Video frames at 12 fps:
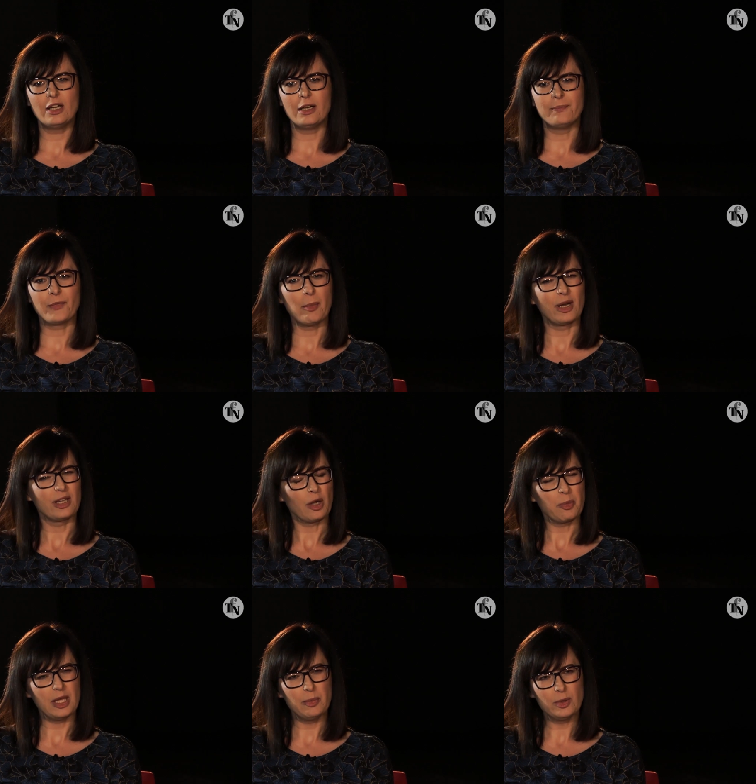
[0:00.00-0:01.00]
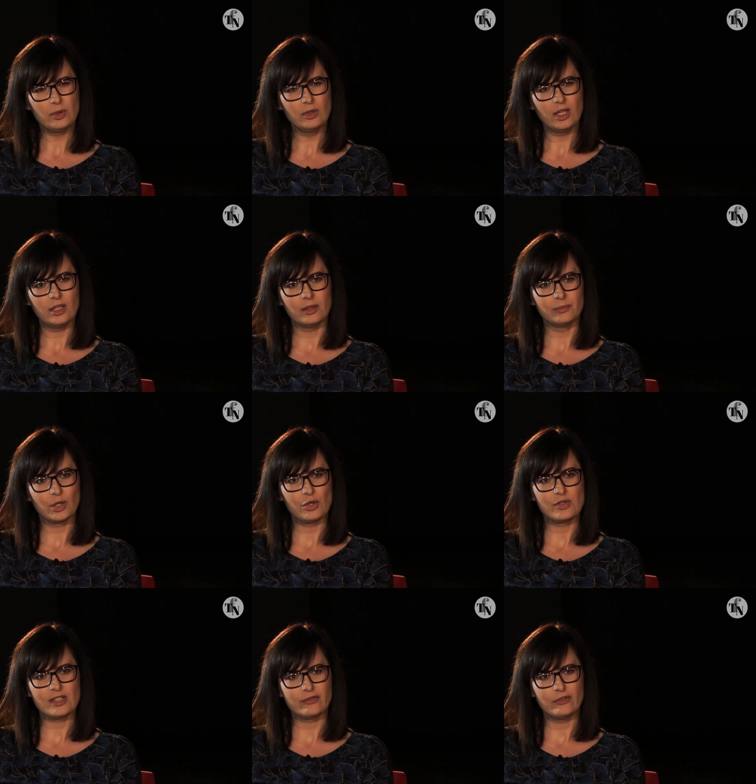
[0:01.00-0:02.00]
among young people who
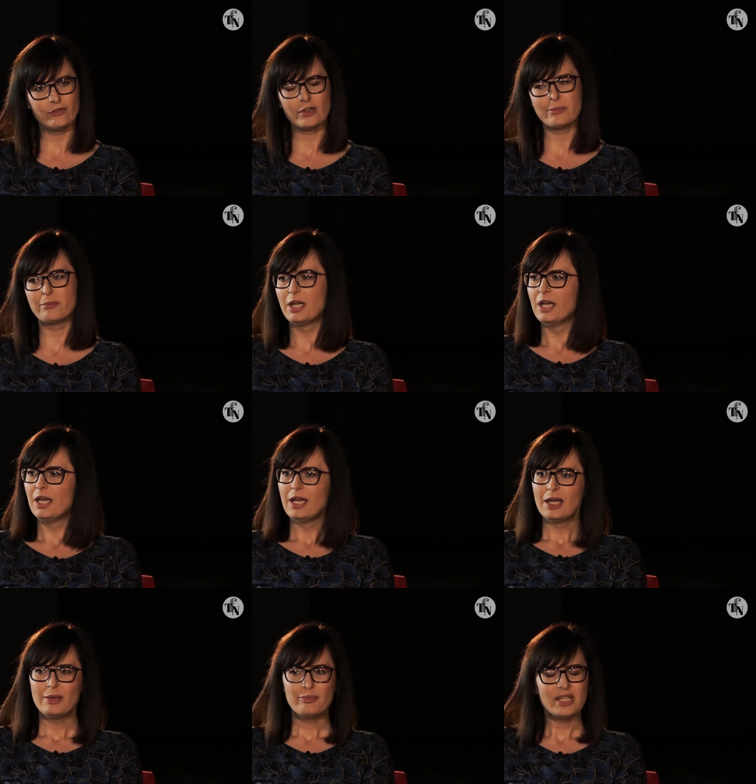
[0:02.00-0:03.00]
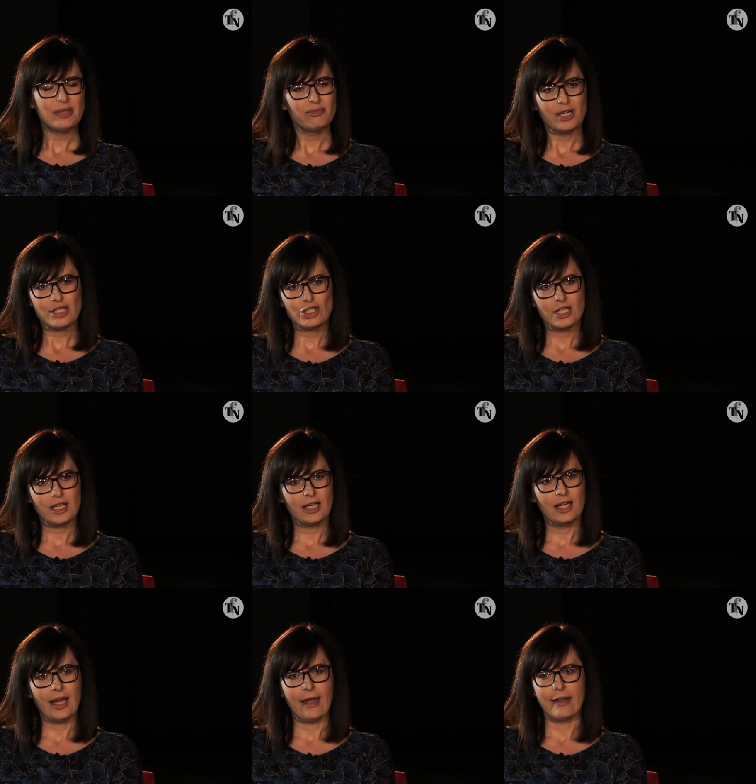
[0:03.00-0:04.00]
suffer from peer
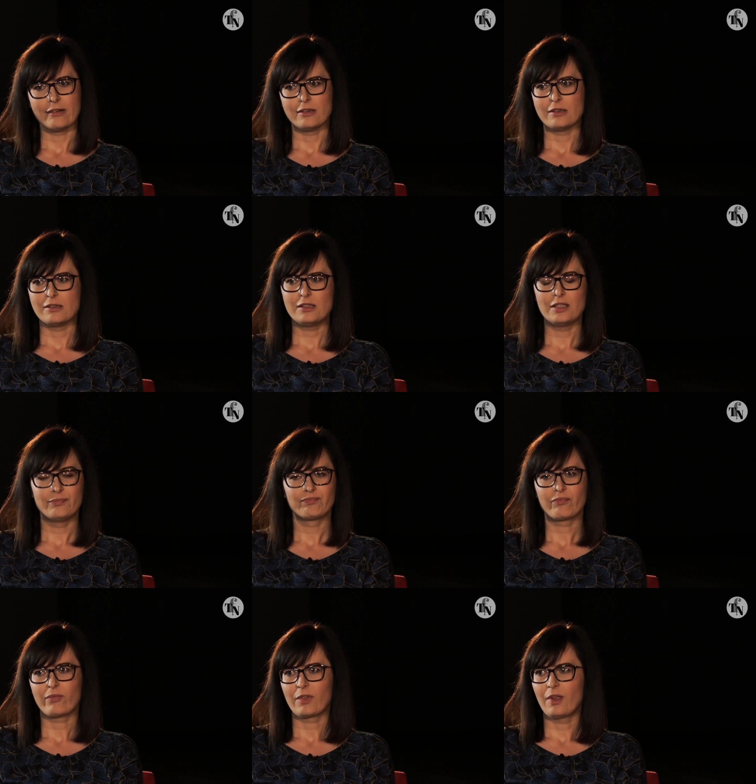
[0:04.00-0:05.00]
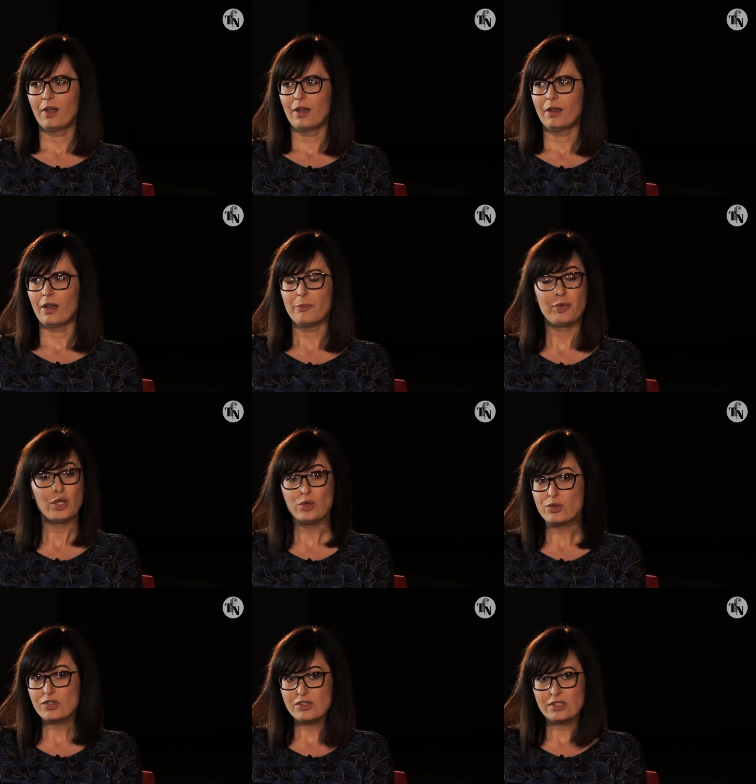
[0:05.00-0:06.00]
pressure and
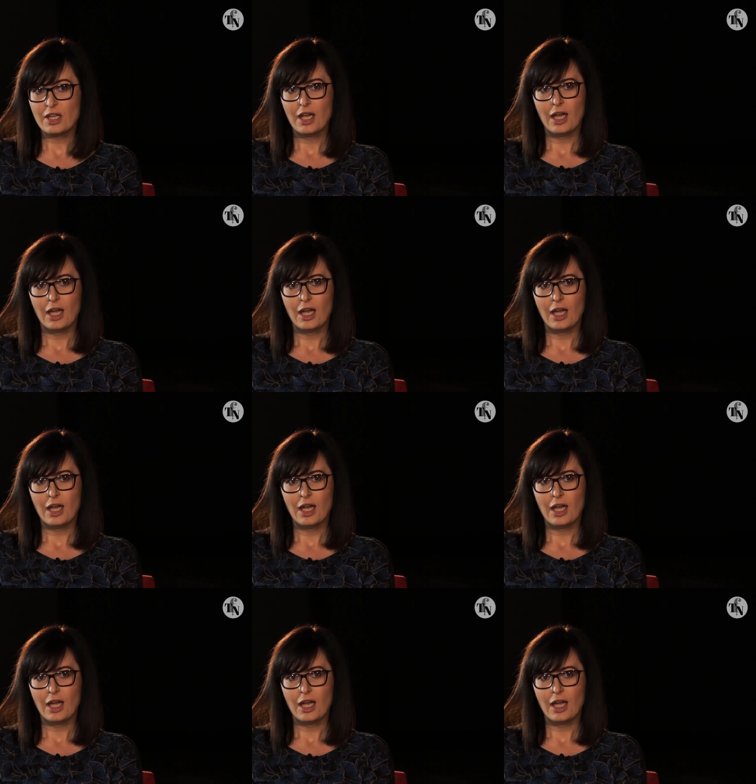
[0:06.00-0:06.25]
abuse,